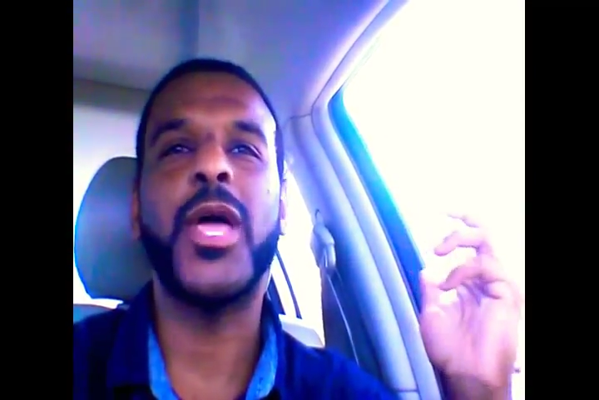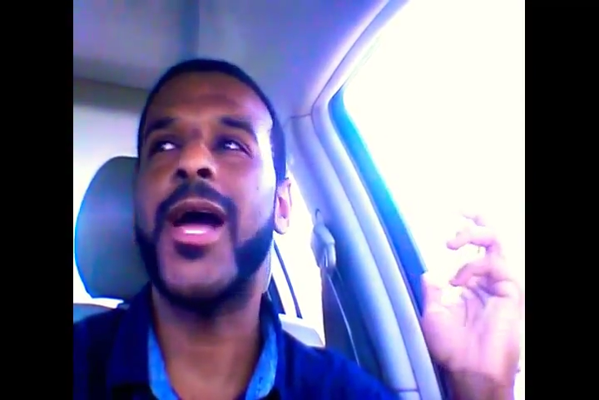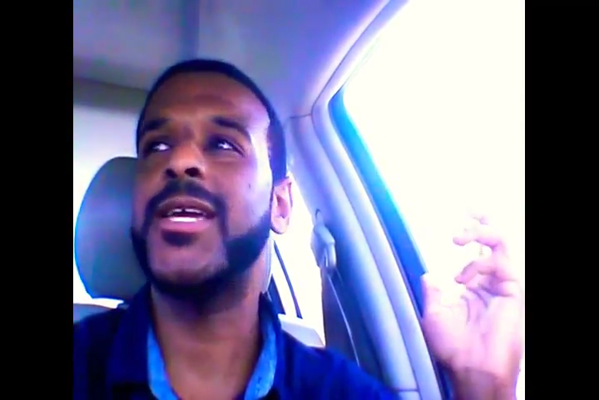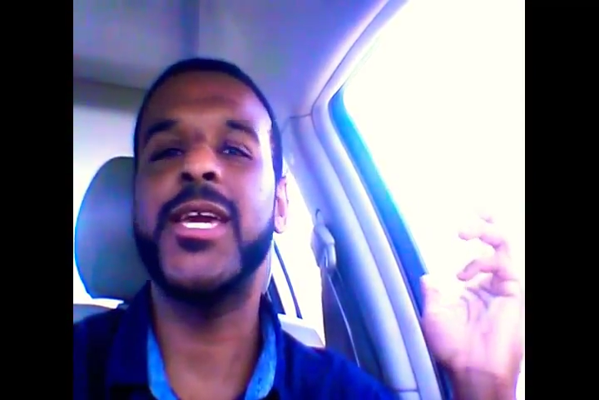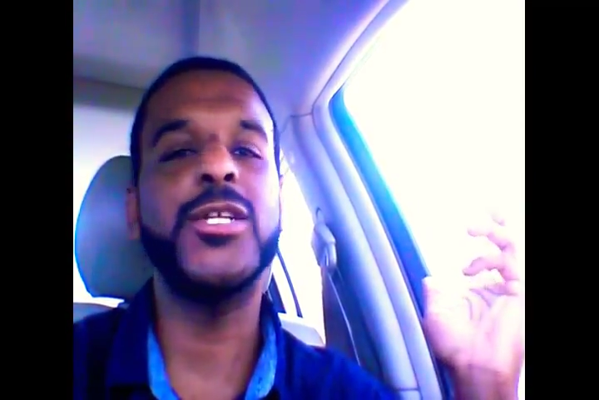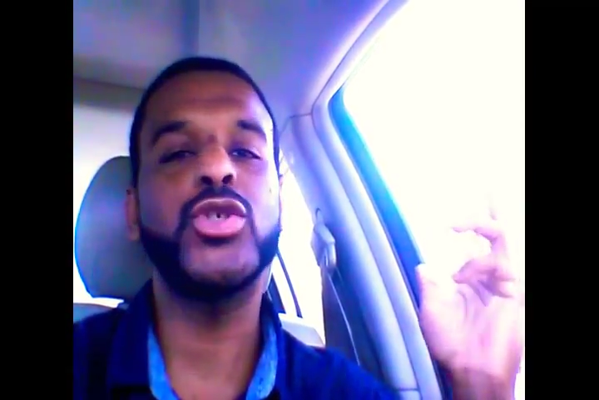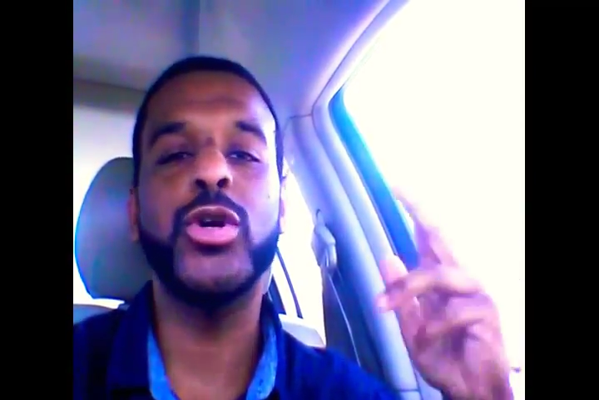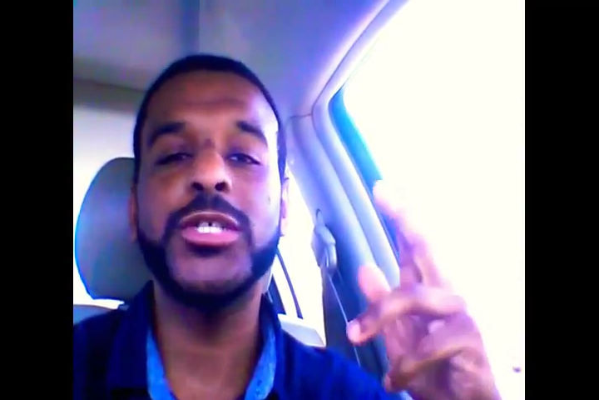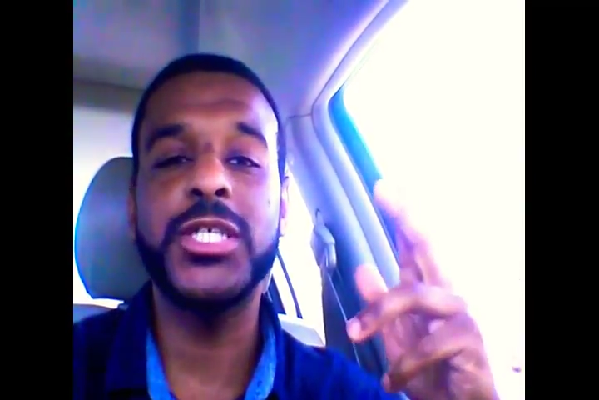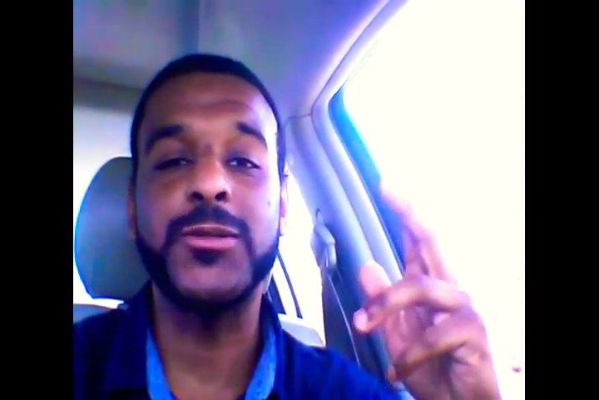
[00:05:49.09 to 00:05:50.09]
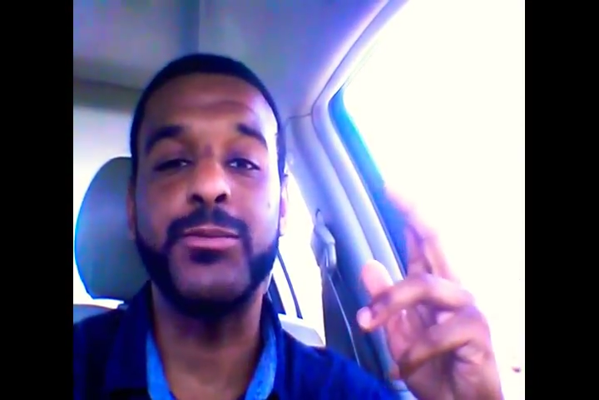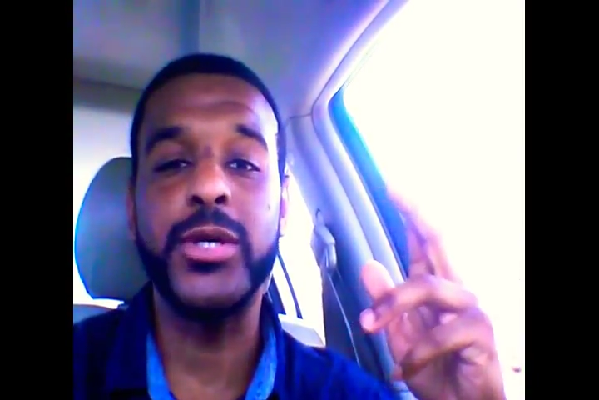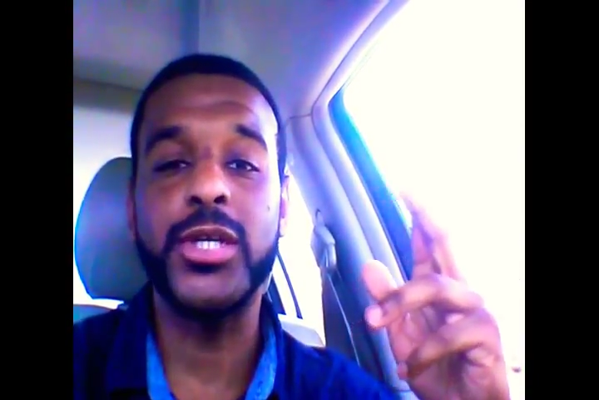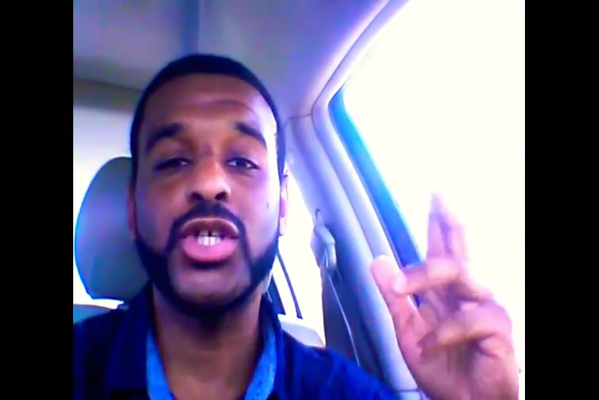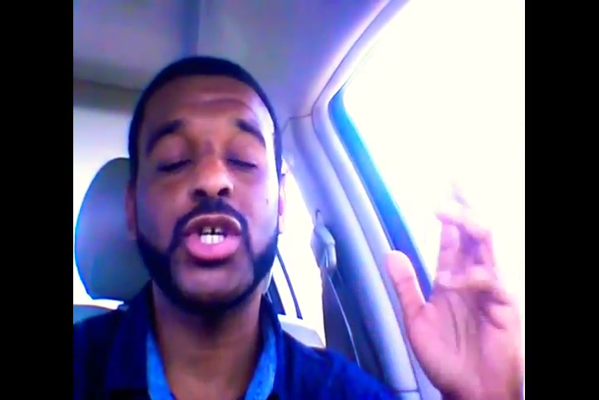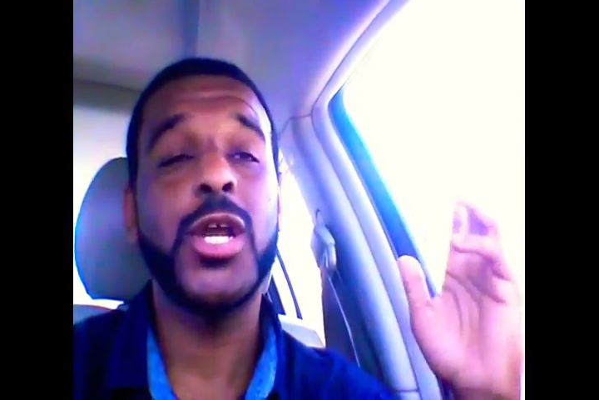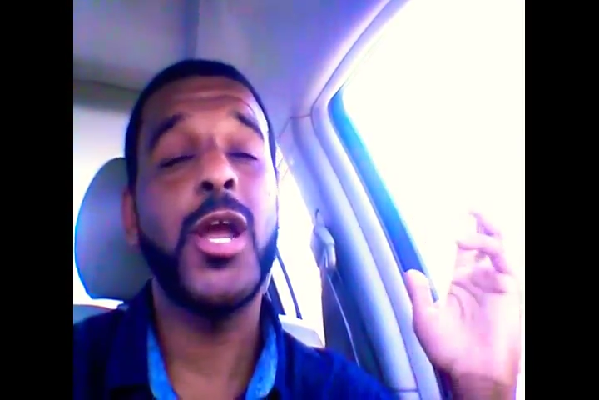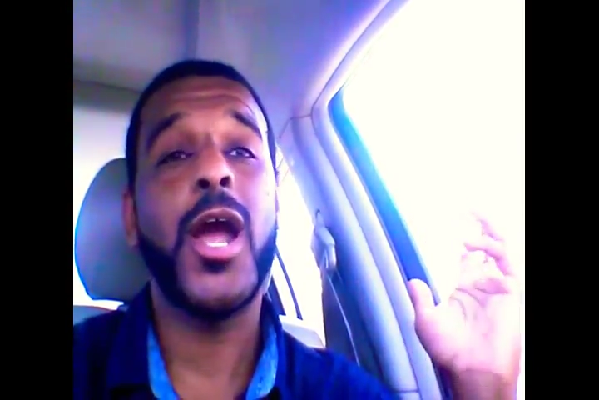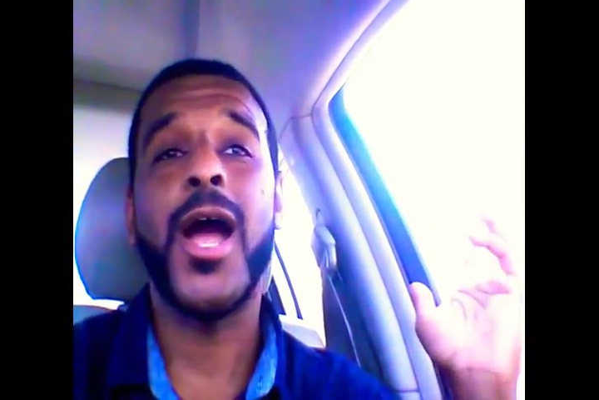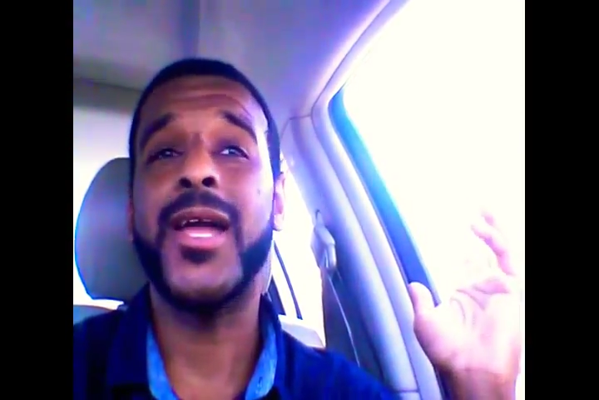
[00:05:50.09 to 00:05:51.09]
I can't trust this bitch.
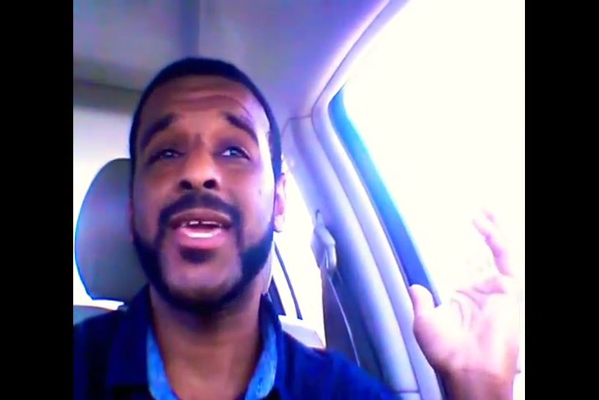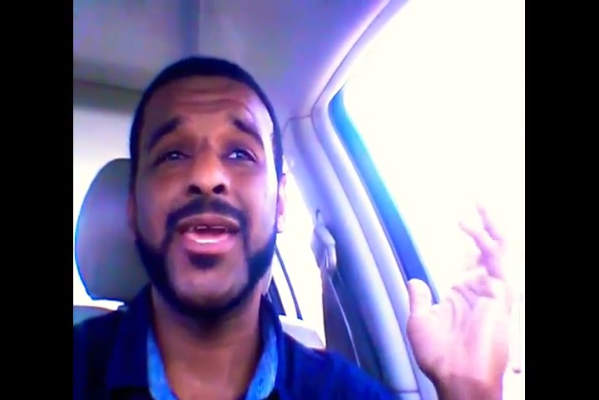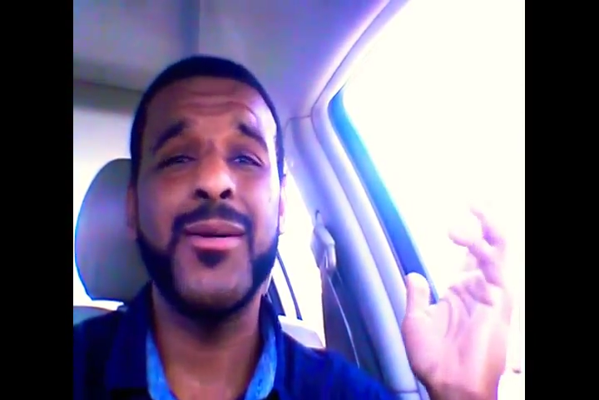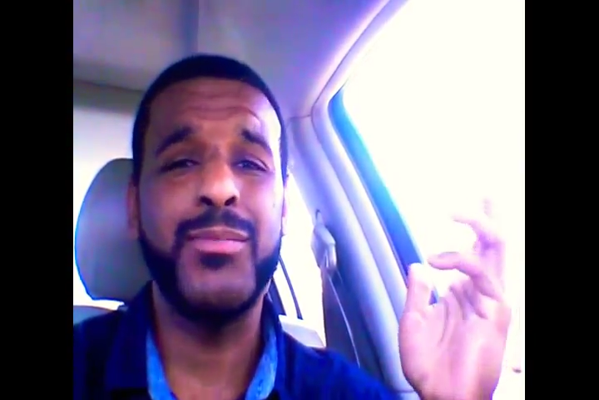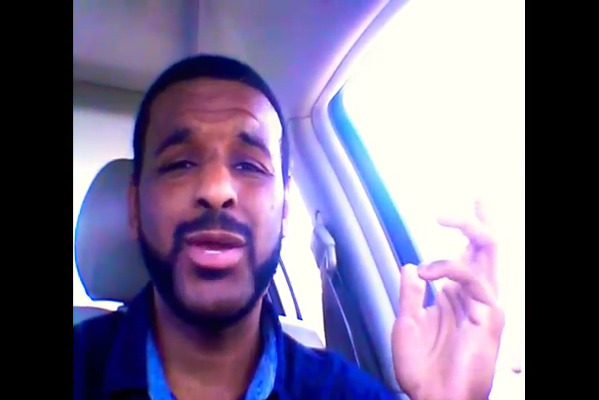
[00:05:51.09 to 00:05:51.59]
I can't